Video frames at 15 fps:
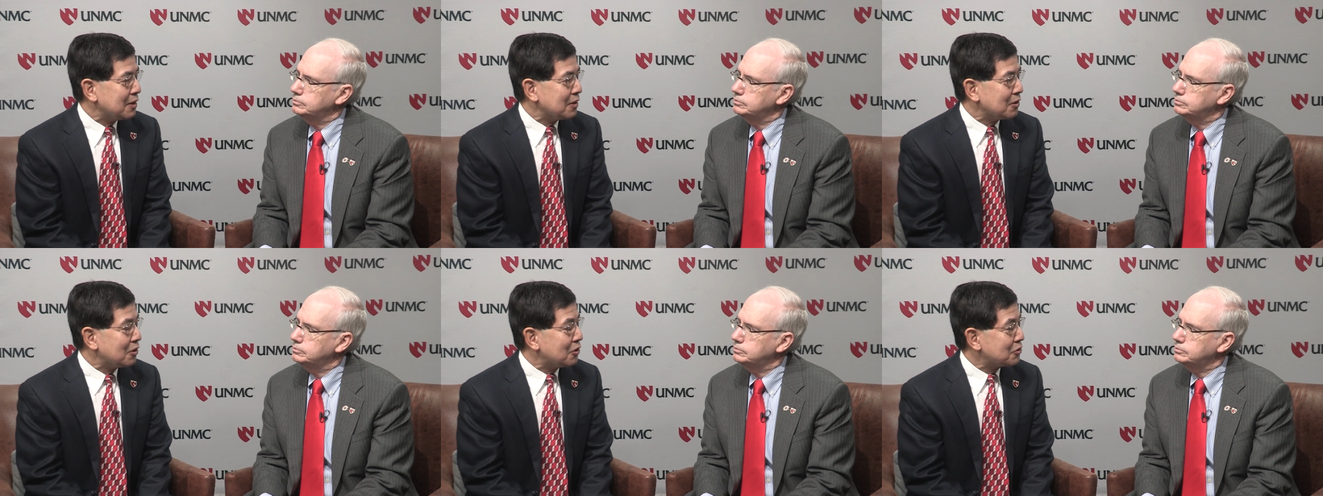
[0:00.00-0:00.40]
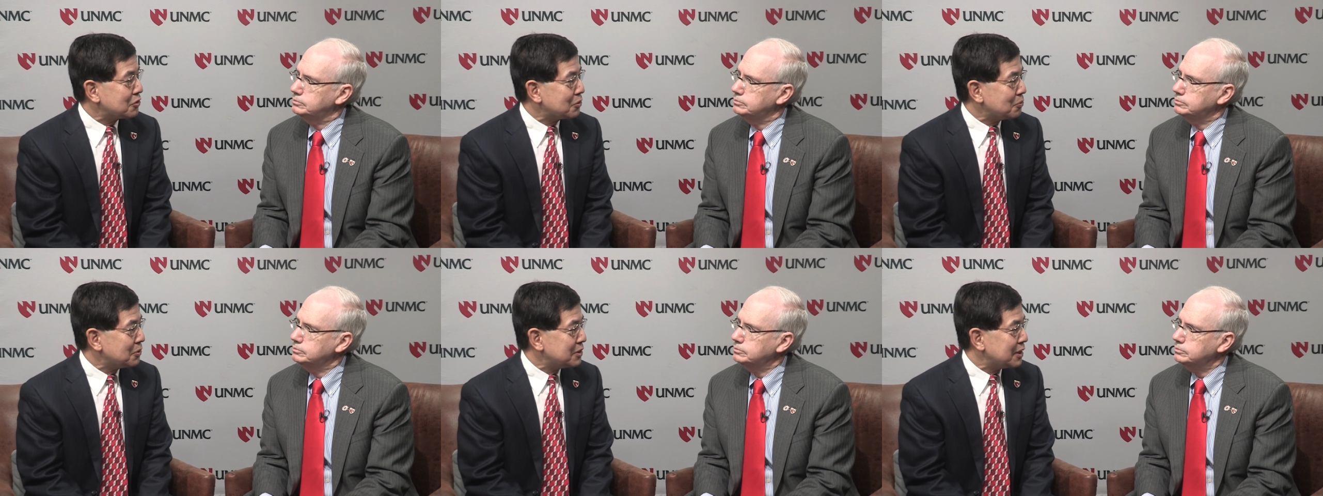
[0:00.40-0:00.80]
Speaker 1: long-term
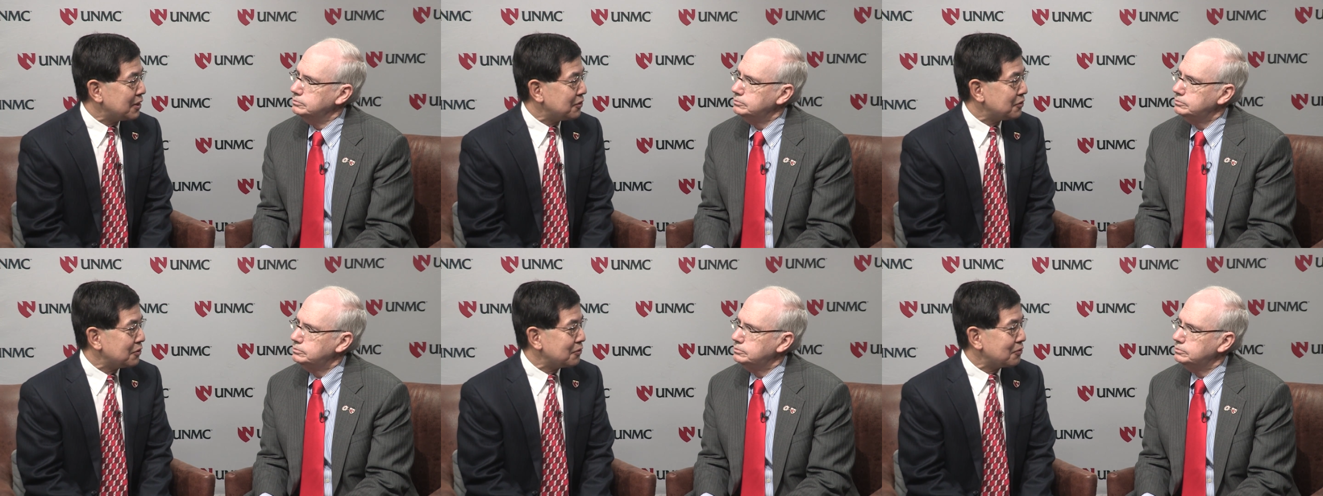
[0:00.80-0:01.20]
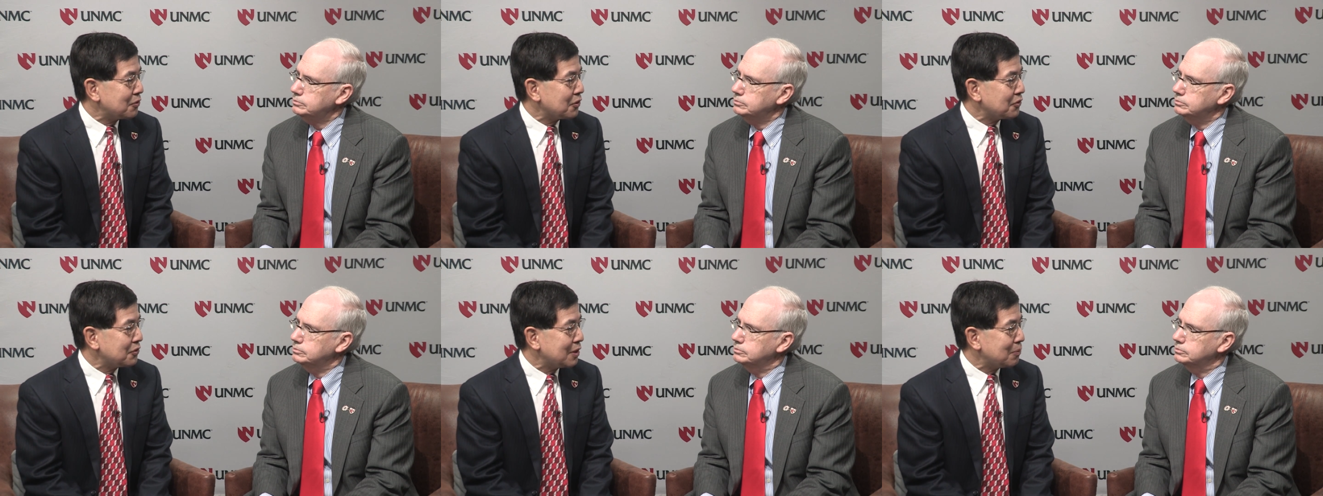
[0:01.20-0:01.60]
retention, for
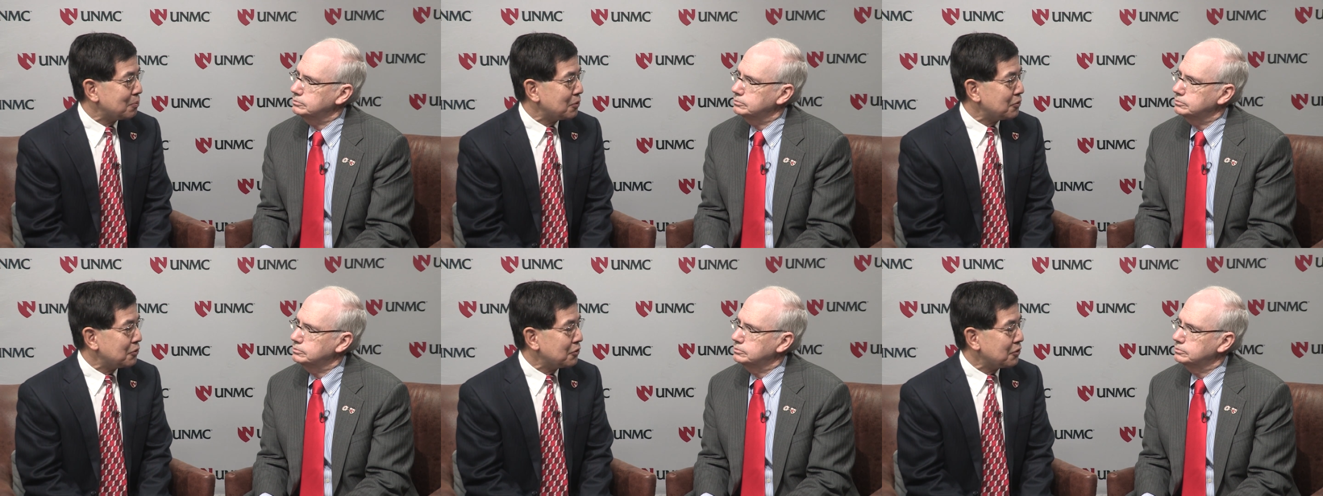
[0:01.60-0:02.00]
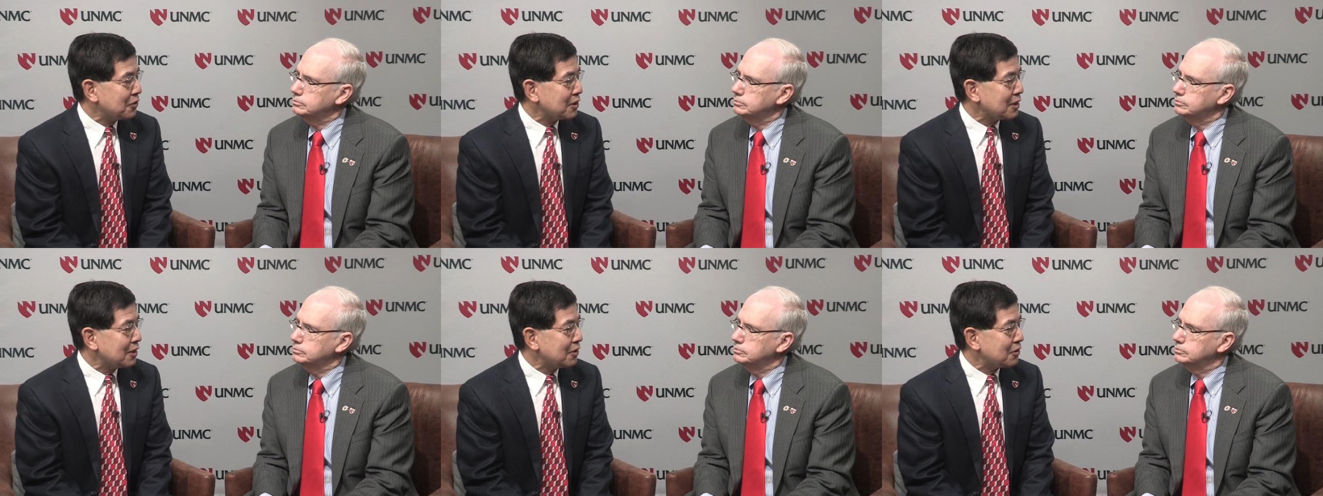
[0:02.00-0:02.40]
example, during
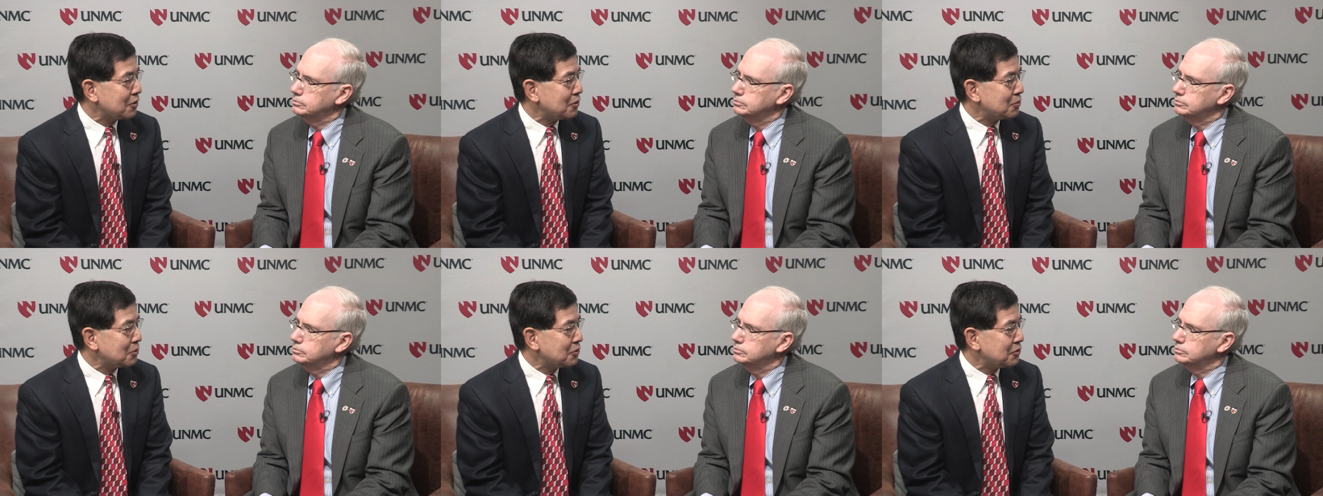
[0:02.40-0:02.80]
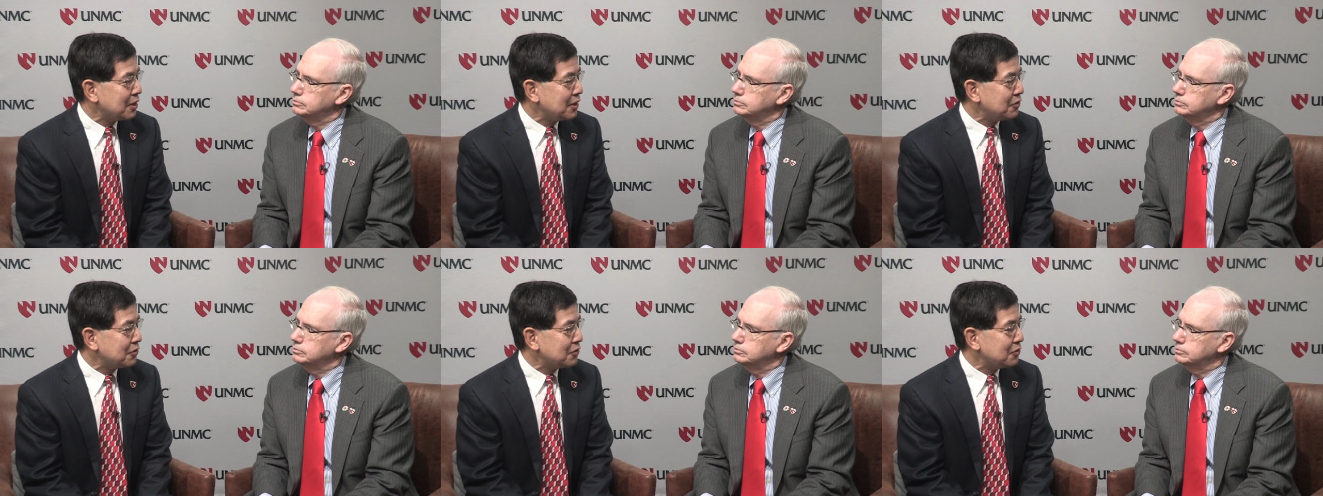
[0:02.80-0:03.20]
clinical
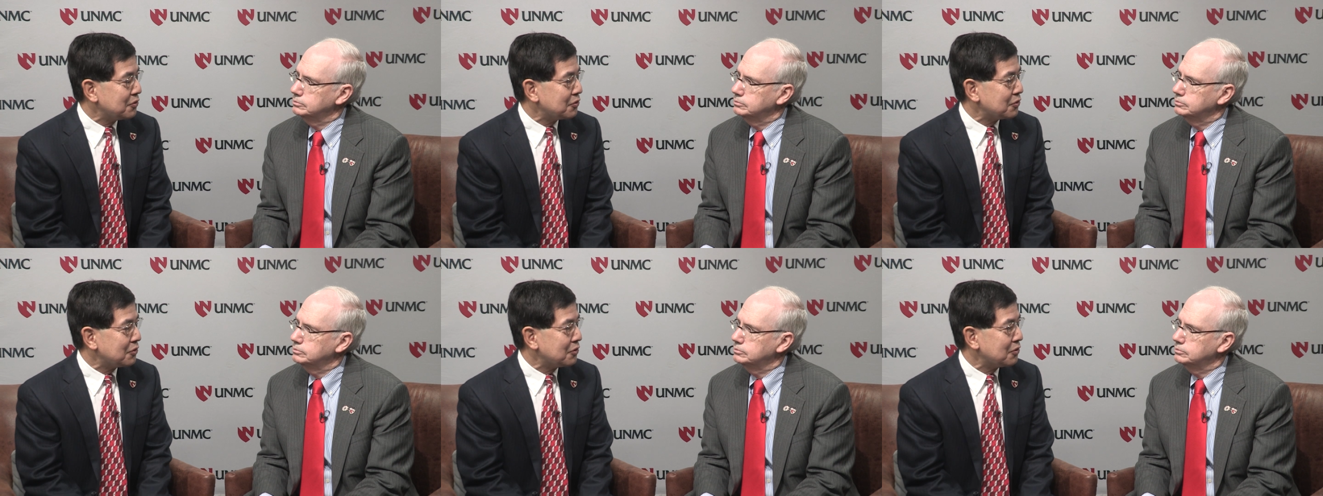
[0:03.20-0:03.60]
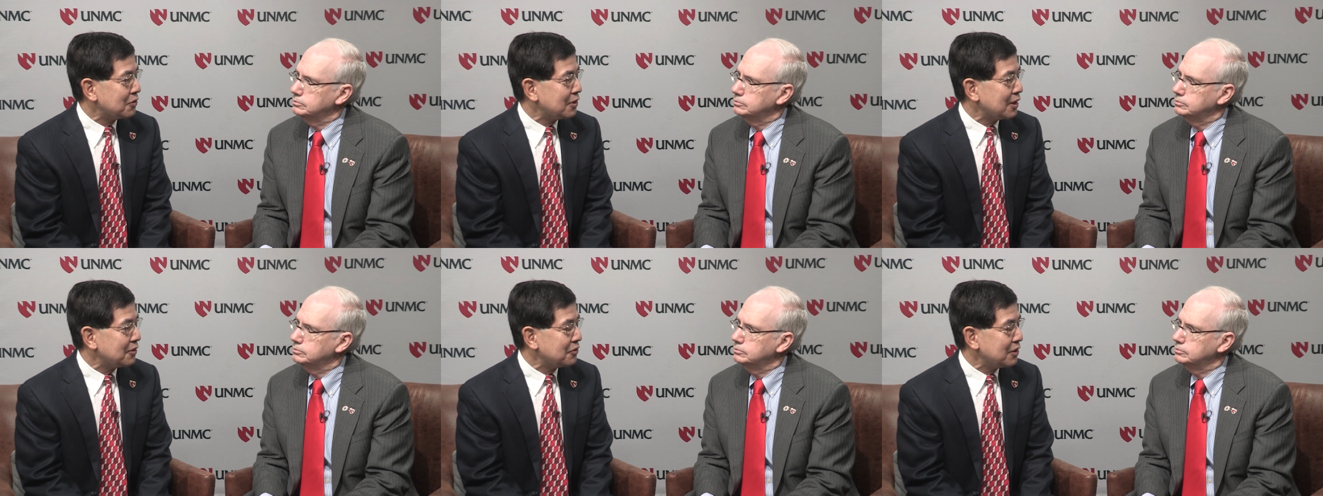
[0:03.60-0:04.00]
rotations or
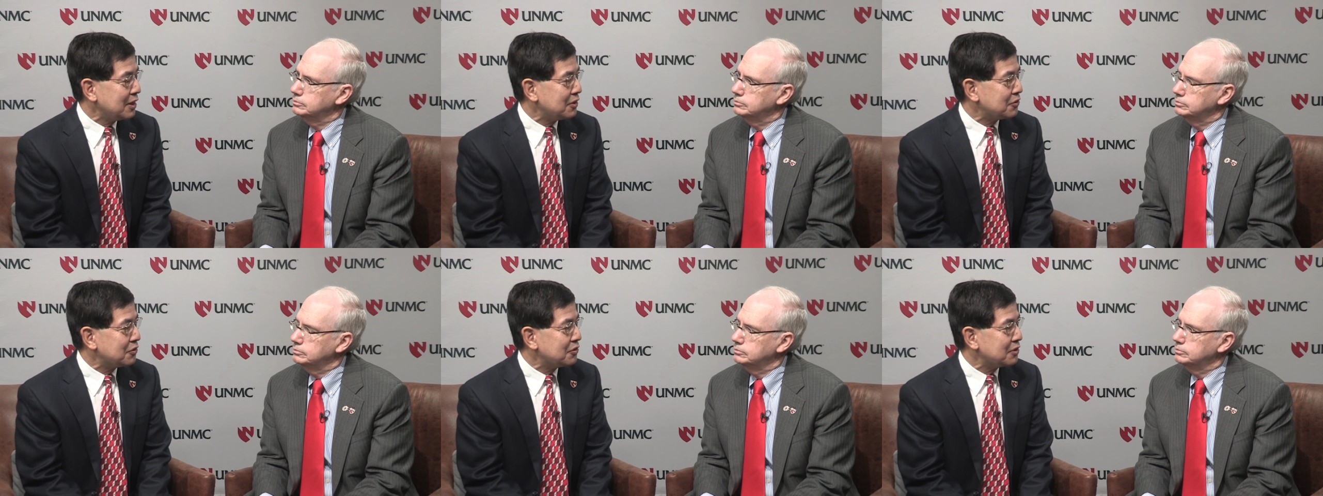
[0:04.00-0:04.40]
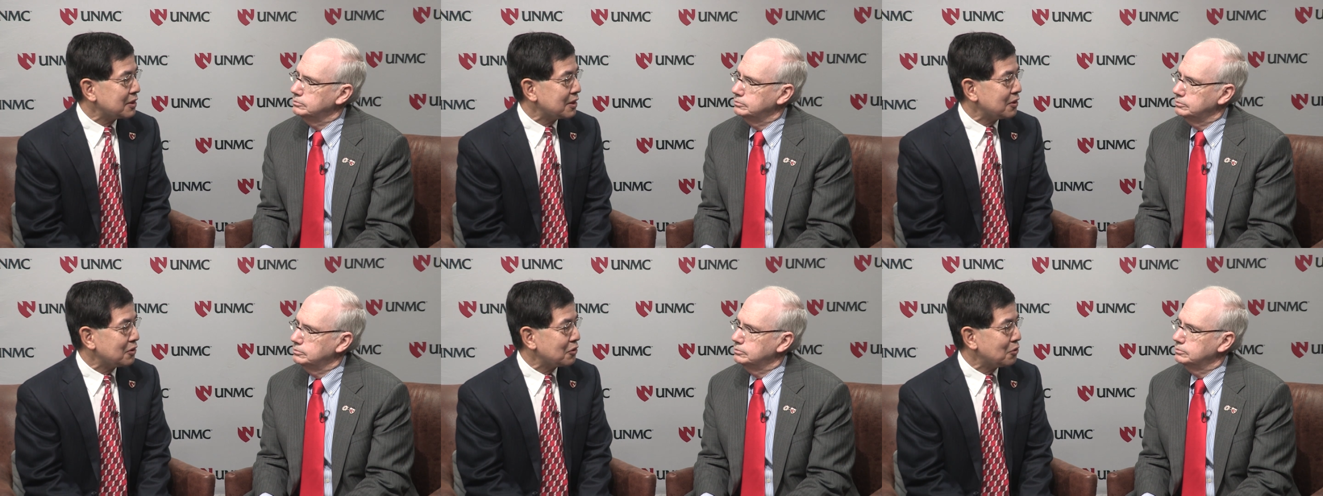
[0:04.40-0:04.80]
as they enter into
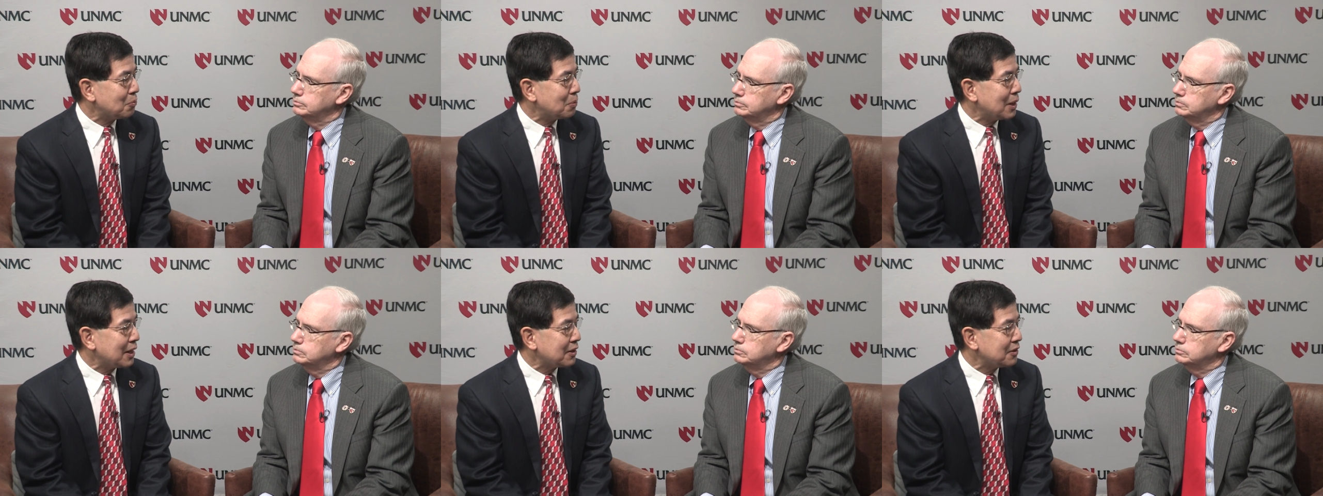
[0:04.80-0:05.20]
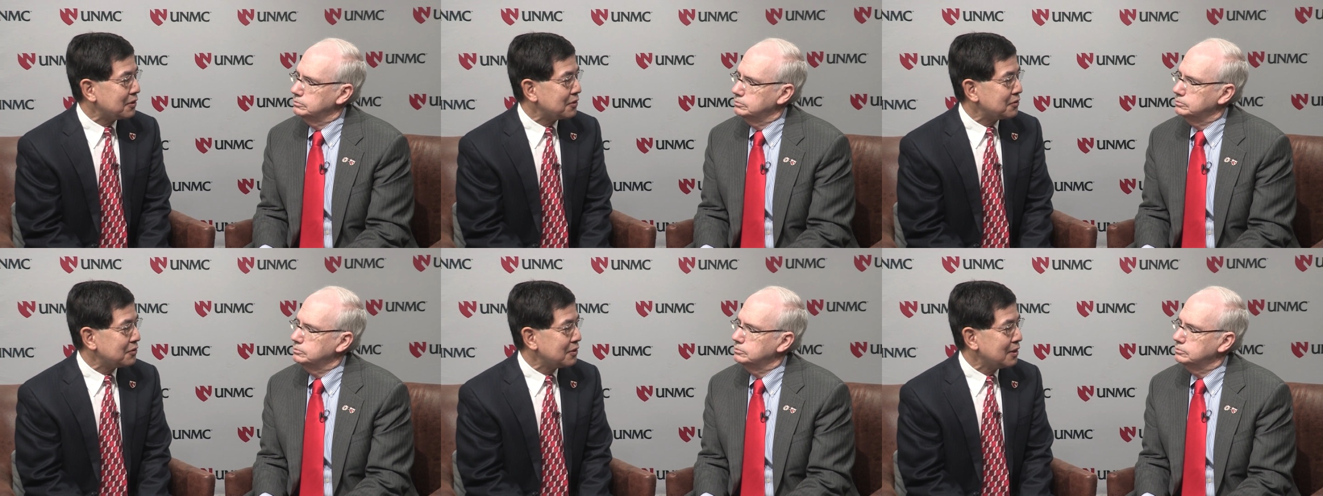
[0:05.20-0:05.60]
clinical
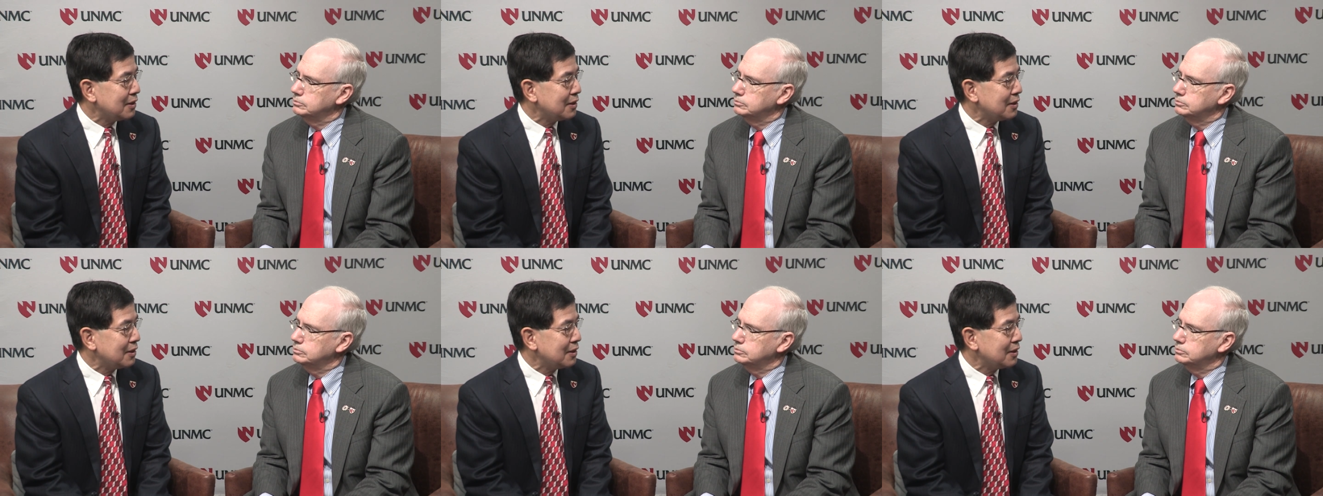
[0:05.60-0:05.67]
practice,